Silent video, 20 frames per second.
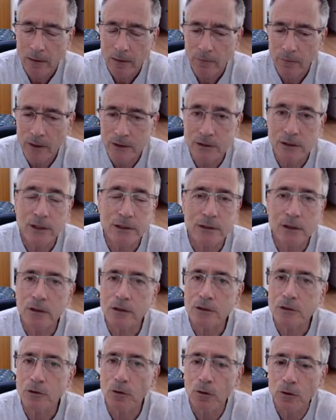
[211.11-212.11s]
Resonance in
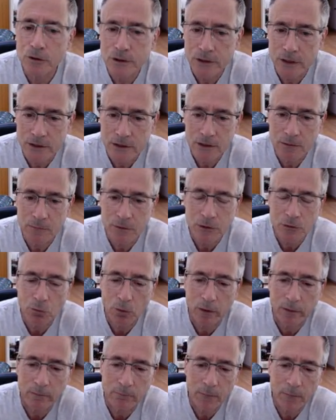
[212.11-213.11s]
the solar system is
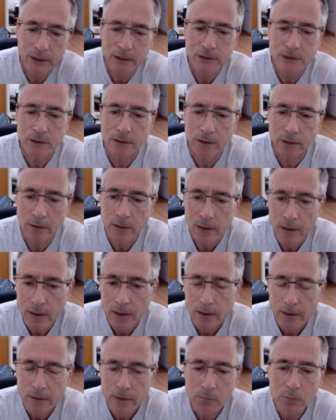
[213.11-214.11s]
what makes the
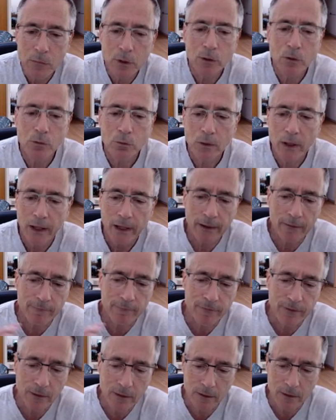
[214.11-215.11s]
moon
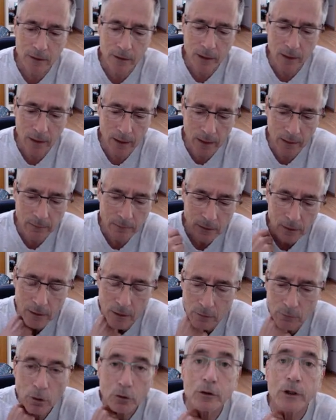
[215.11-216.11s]
have the
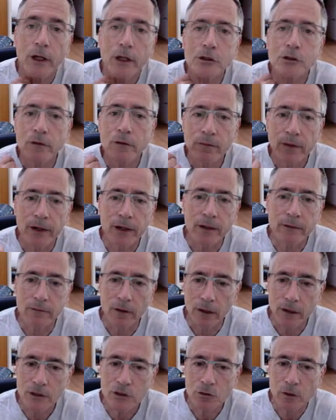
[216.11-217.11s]
rotation that it
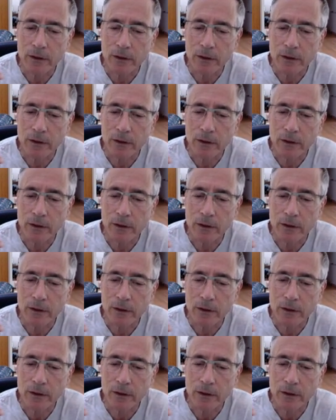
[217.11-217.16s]
does.